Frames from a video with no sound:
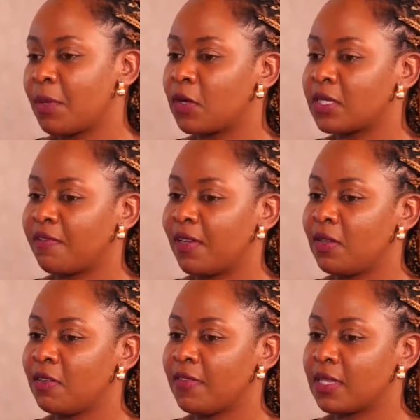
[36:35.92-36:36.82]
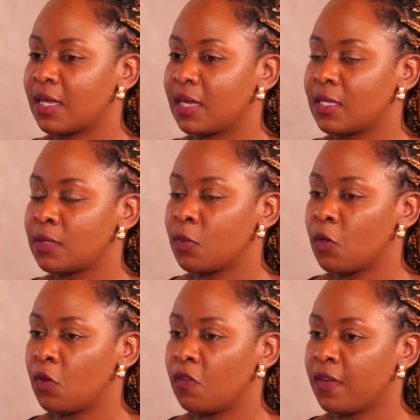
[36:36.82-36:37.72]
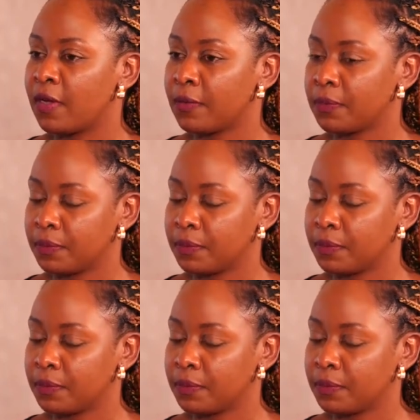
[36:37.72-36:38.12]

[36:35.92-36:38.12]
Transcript: Because a value investor is more of a